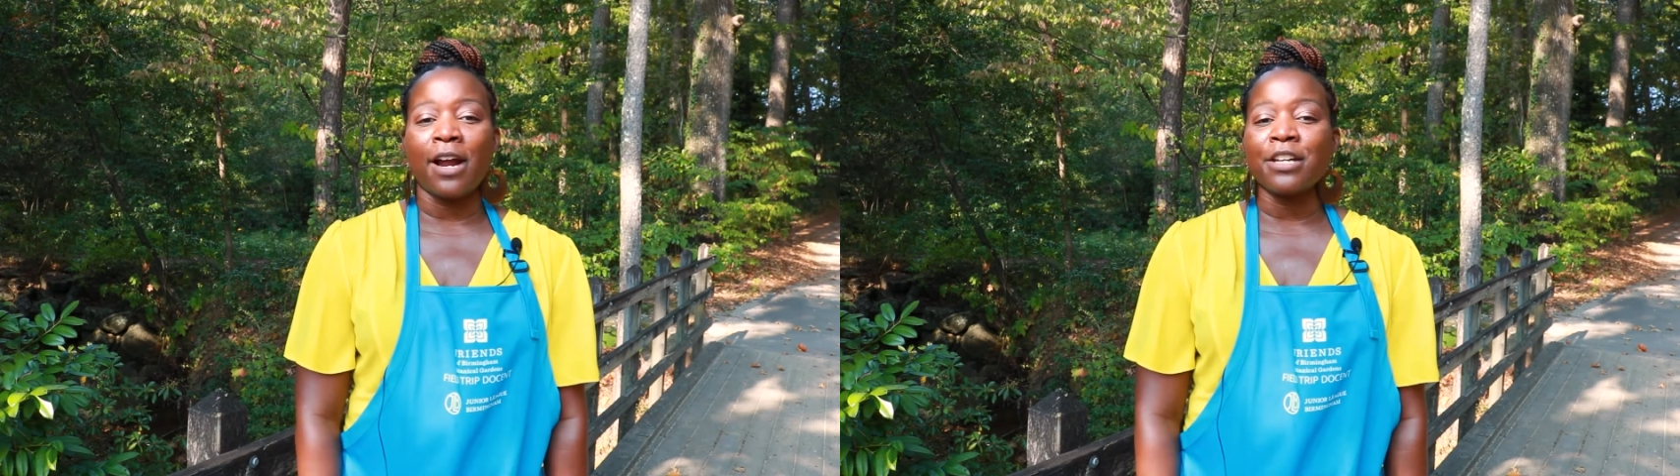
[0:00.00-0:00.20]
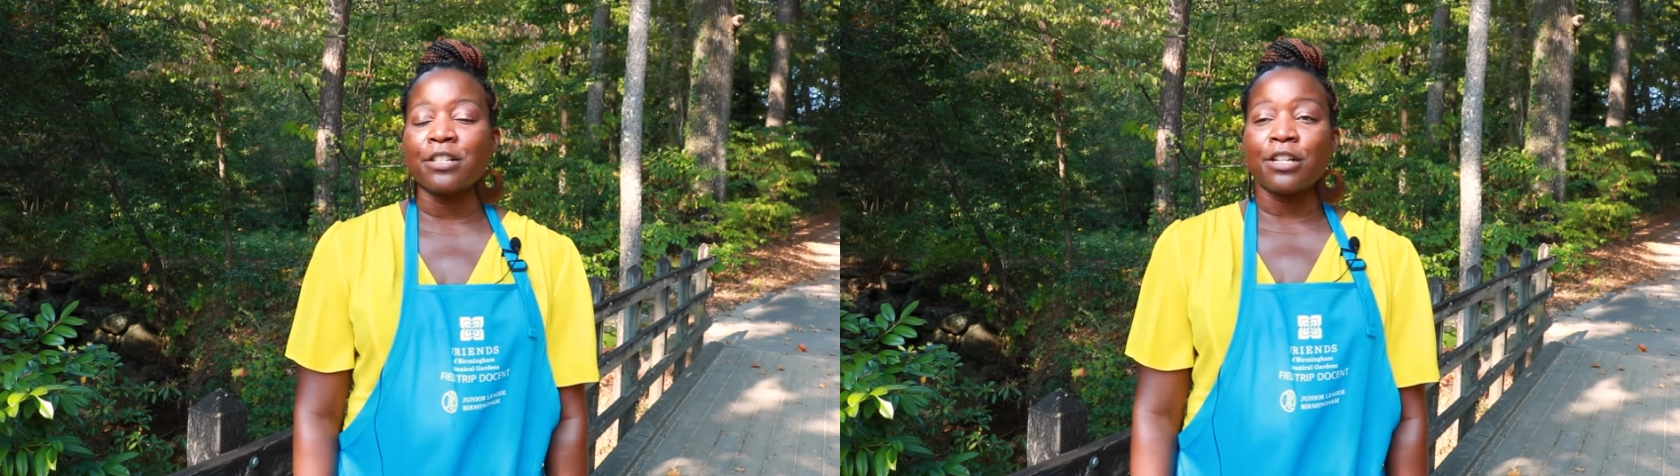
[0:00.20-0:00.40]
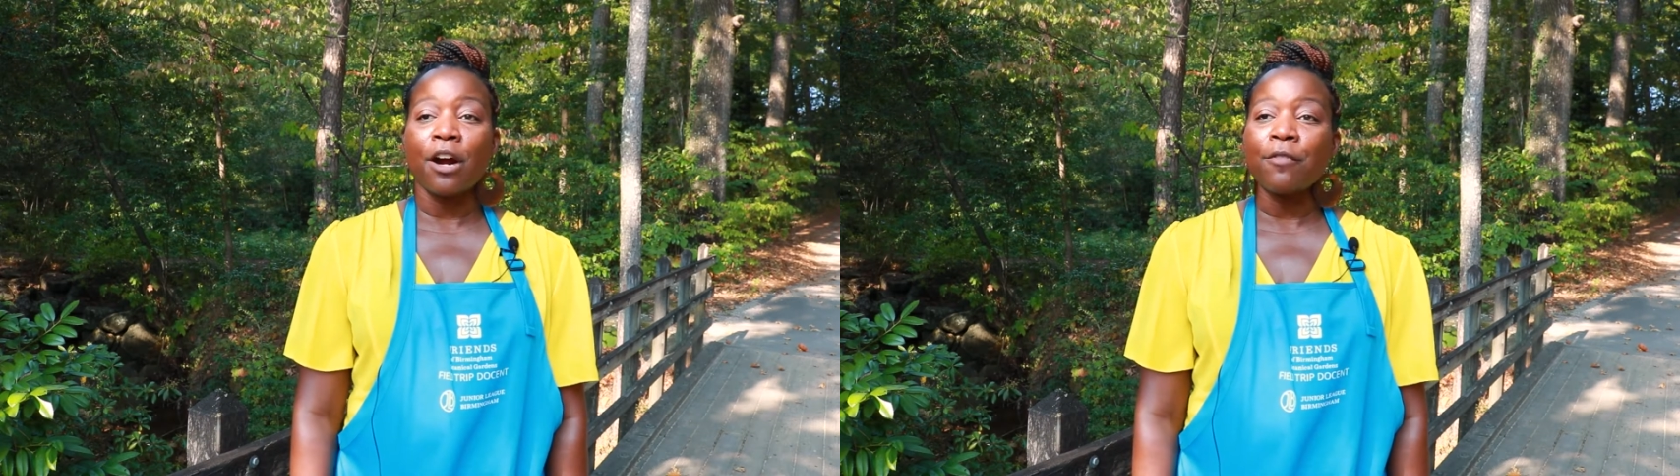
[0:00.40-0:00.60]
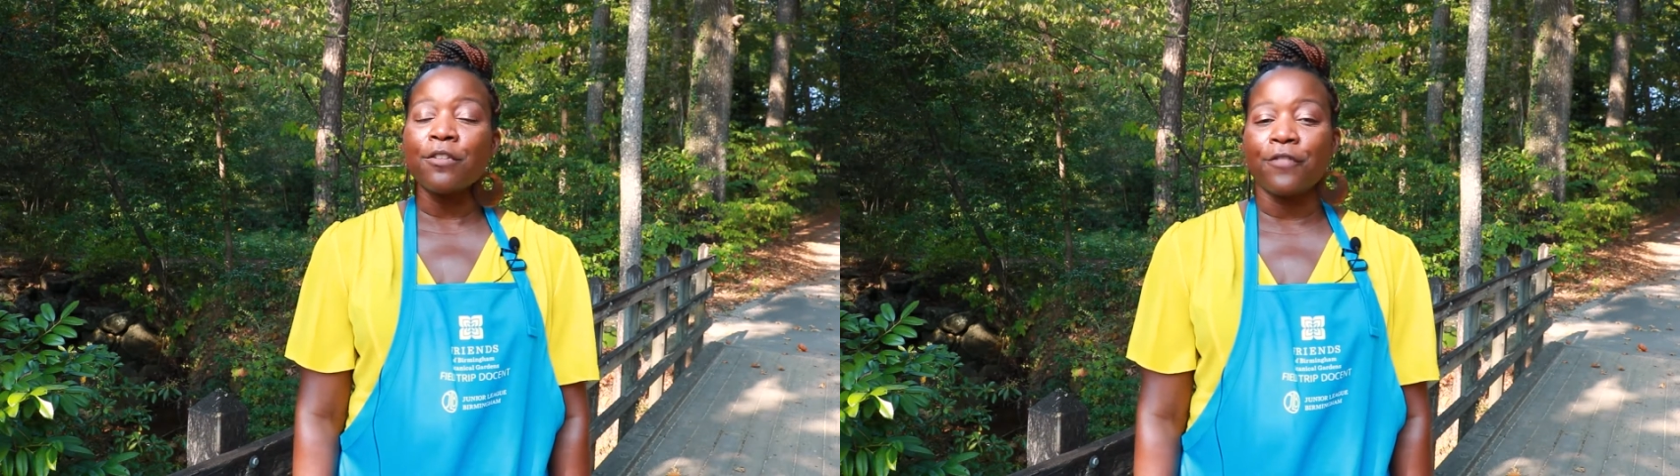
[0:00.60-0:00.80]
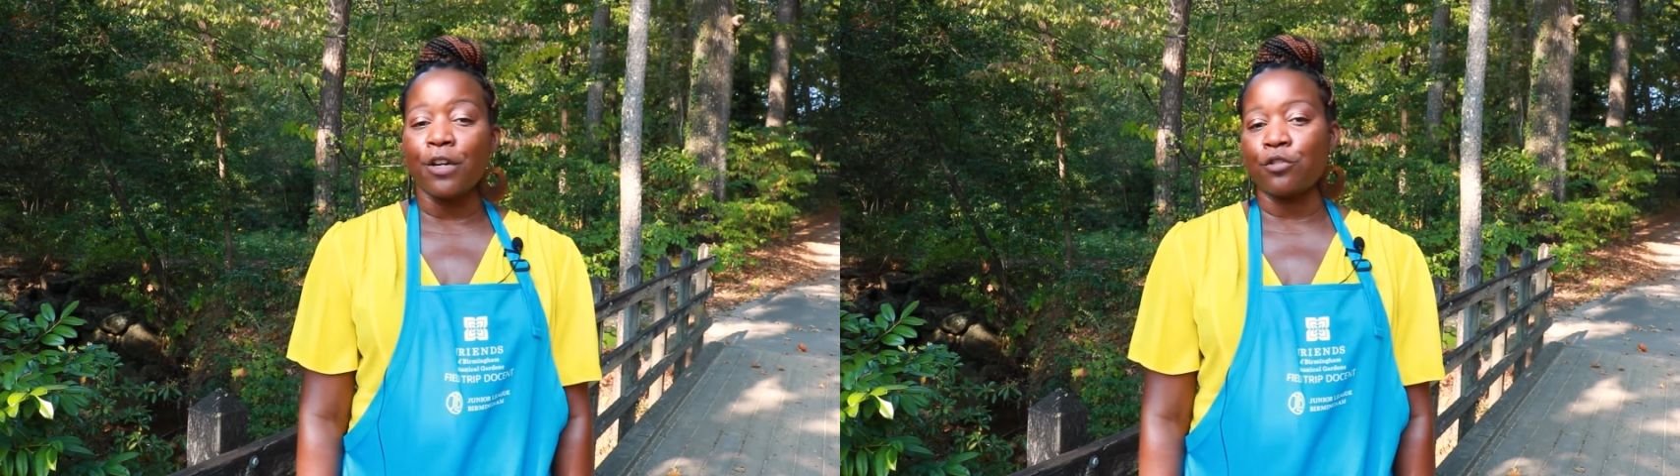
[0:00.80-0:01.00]
Discovery
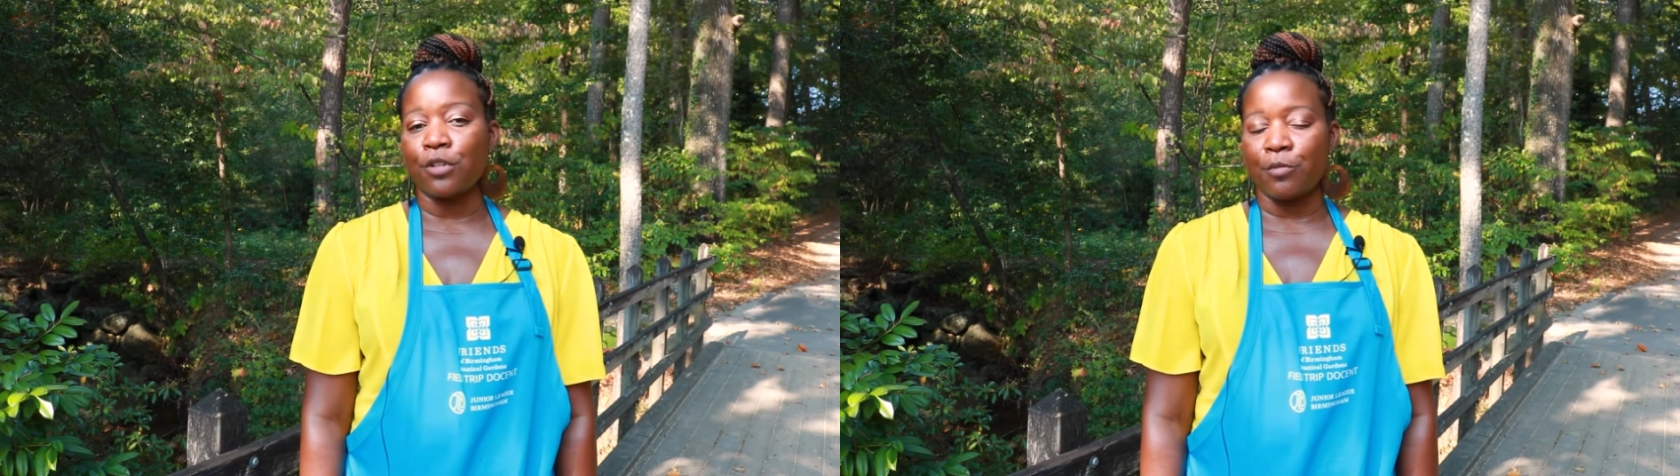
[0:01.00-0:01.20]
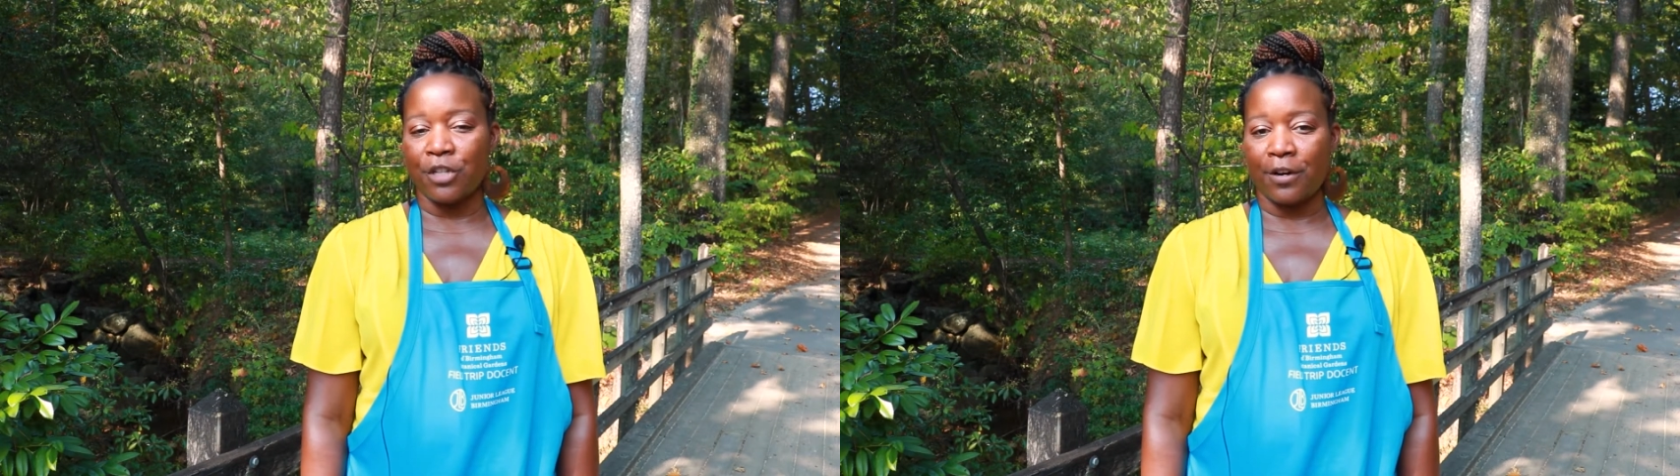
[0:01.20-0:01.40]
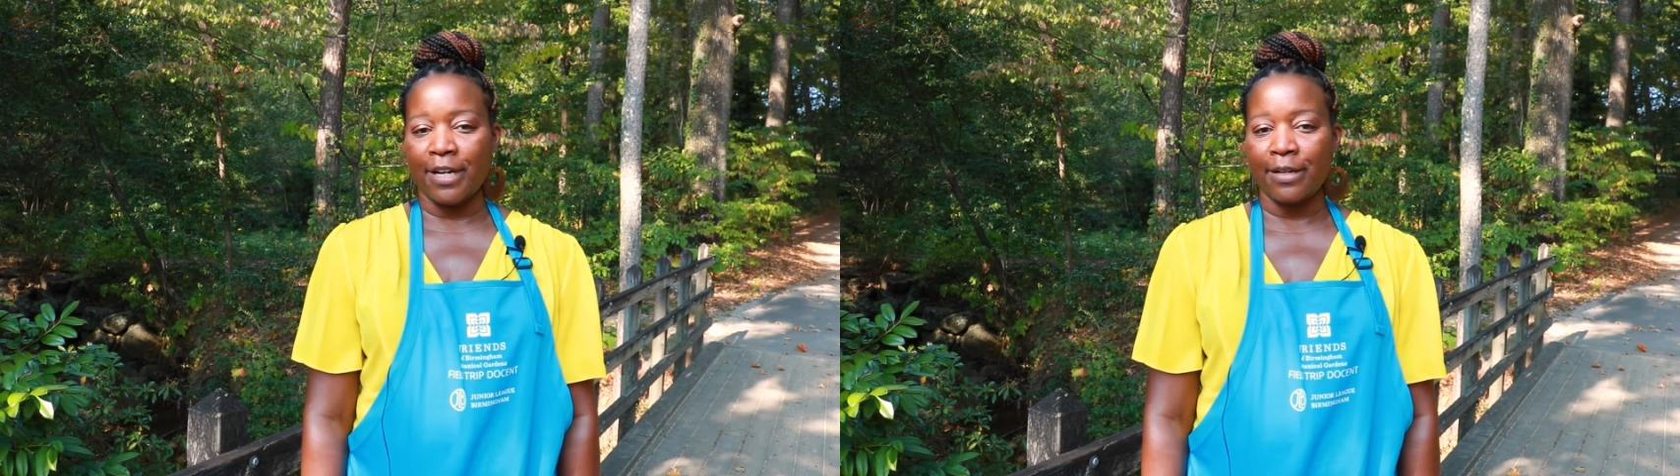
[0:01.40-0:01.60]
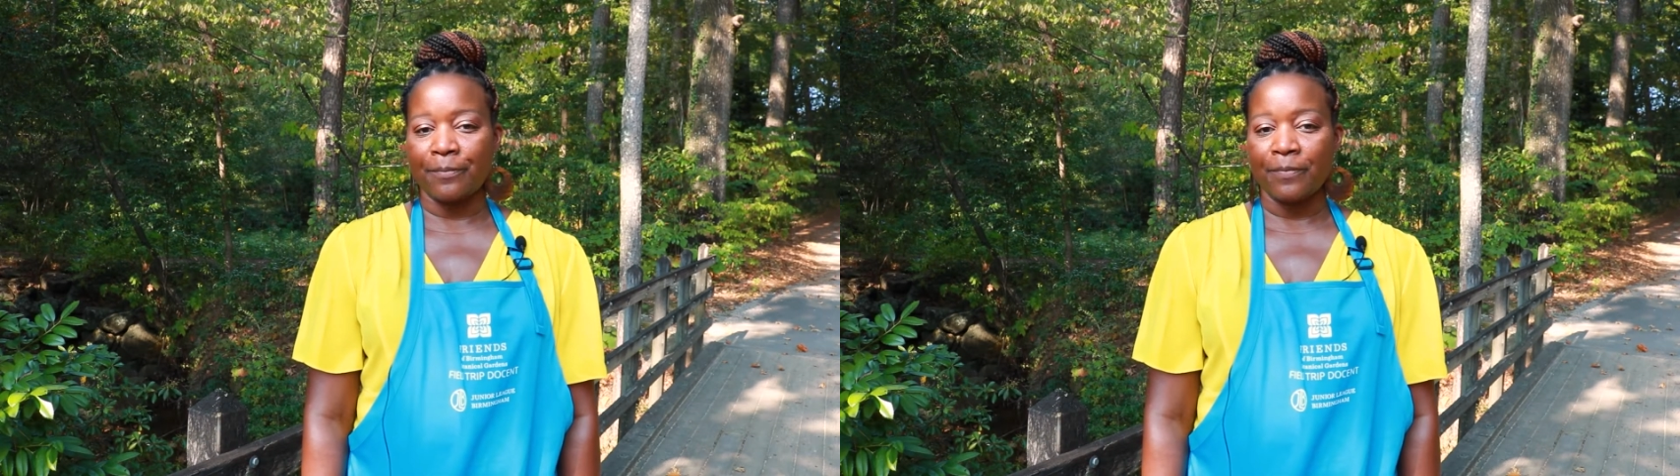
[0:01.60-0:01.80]
Field Trip journey.